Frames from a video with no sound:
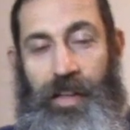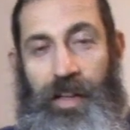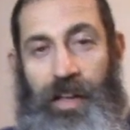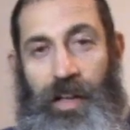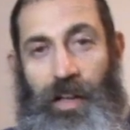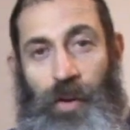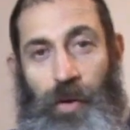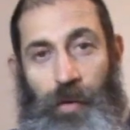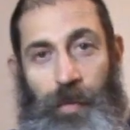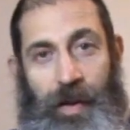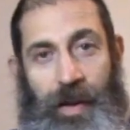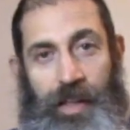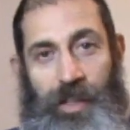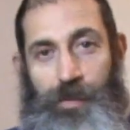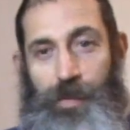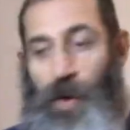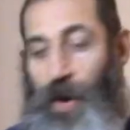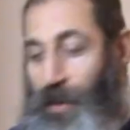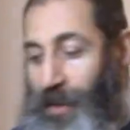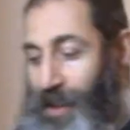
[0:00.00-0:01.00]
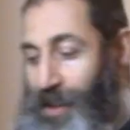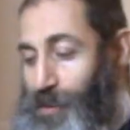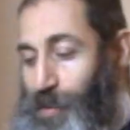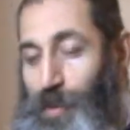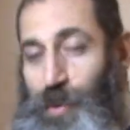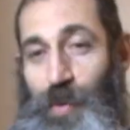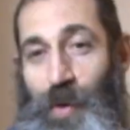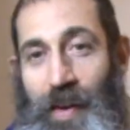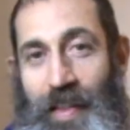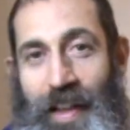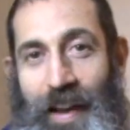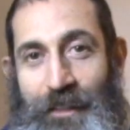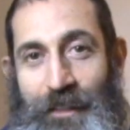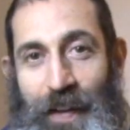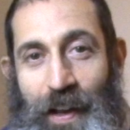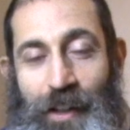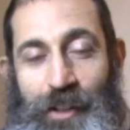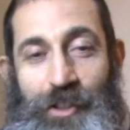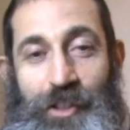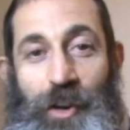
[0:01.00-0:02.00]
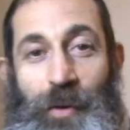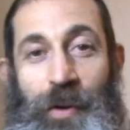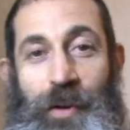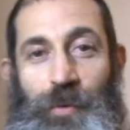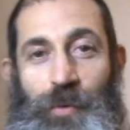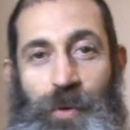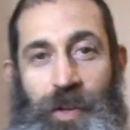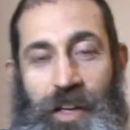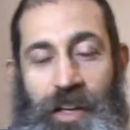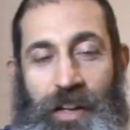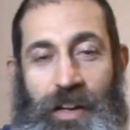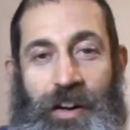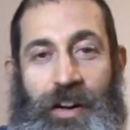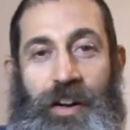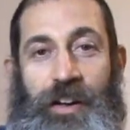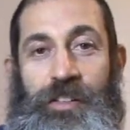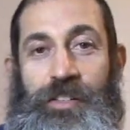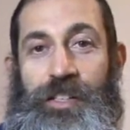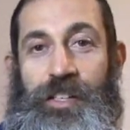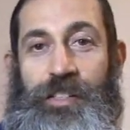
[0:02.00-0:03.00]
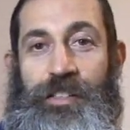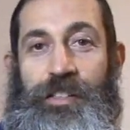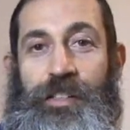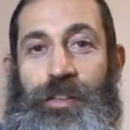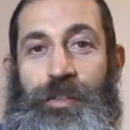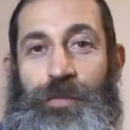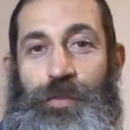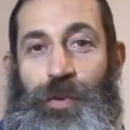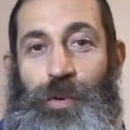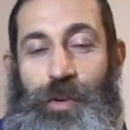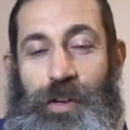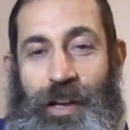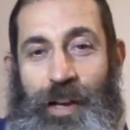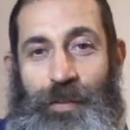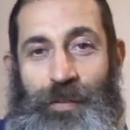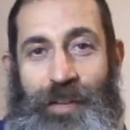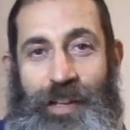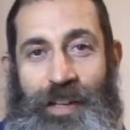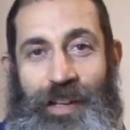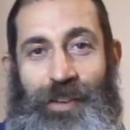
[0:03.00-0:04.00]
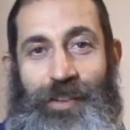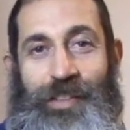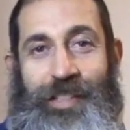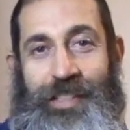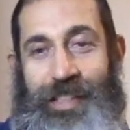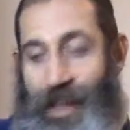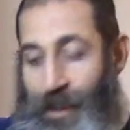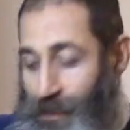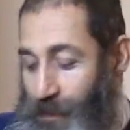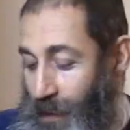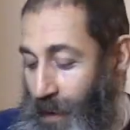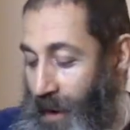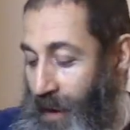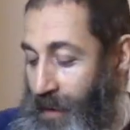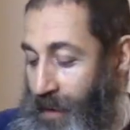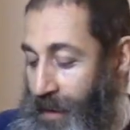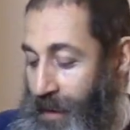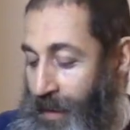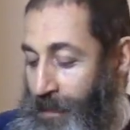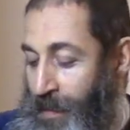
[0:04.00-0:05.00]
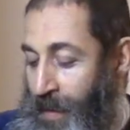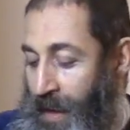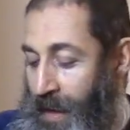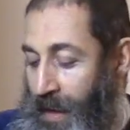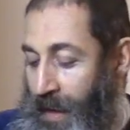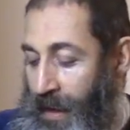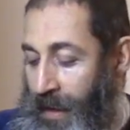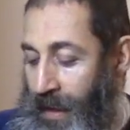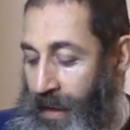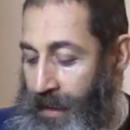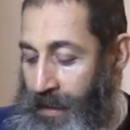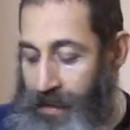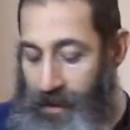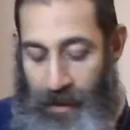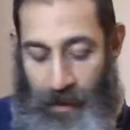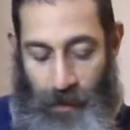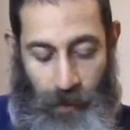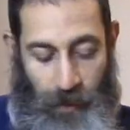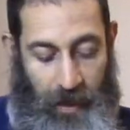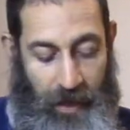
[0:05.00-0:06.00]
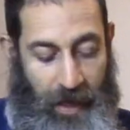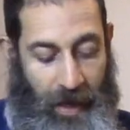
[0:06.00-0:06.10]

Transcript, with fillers: Hello everybody, it's Paul Nison with the Raw Life Health Show, and we are just in fruit heaven here in South Florida. And we